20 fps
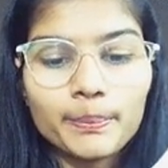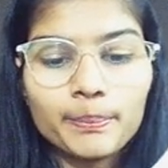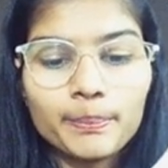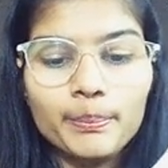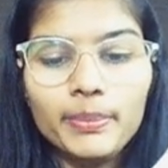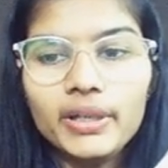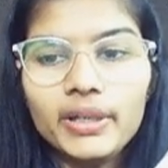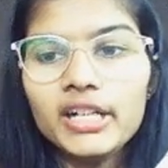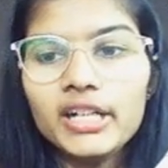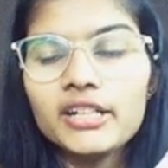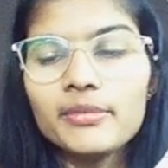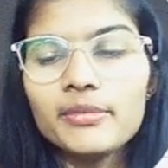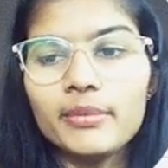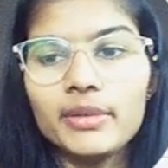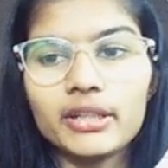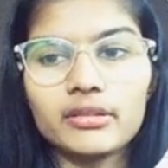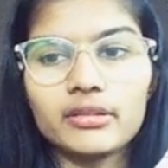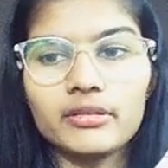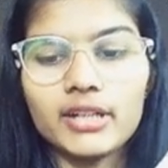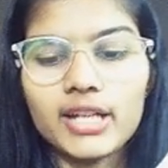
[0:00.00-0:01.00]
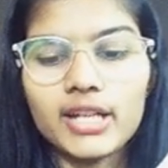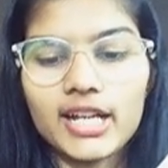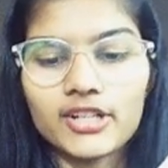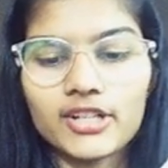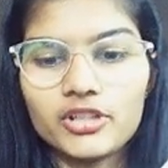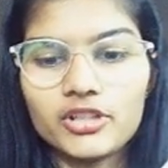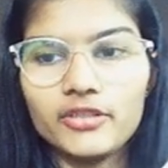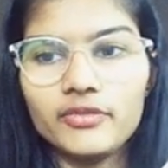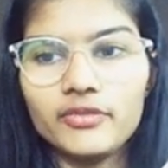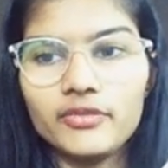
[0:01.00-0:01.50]
build method.
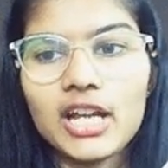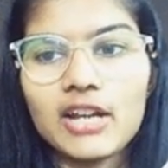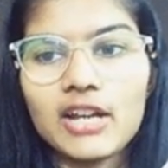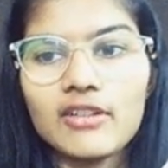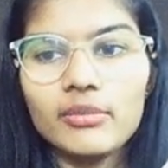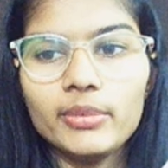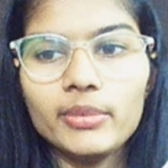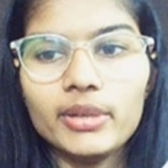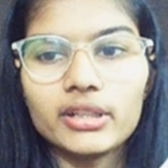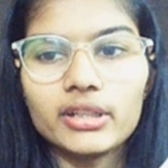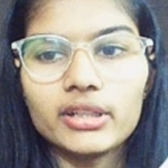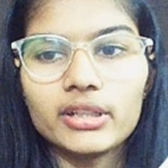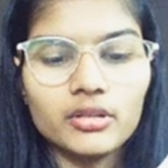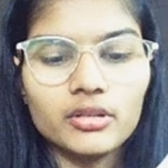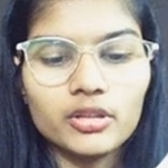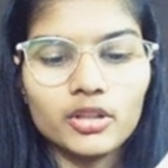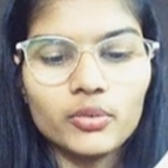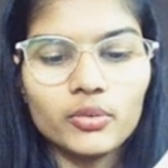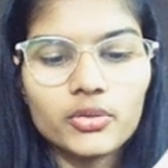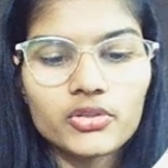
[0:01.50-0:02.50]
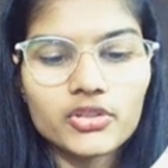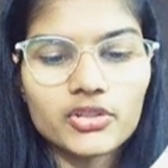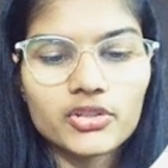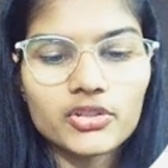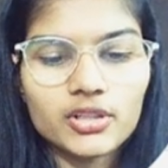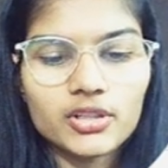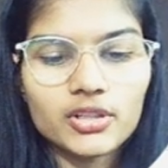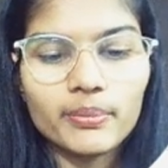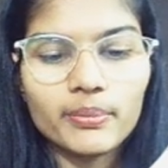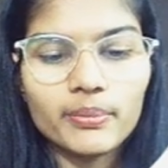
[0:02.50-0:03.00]
Actually, we have a method which is
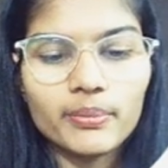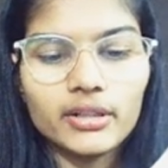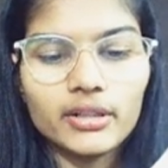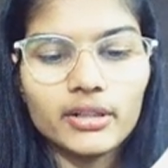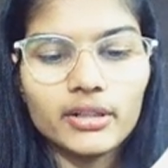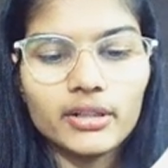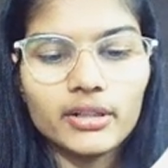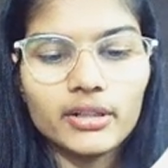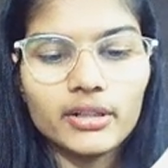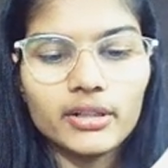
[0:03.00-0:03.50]
a build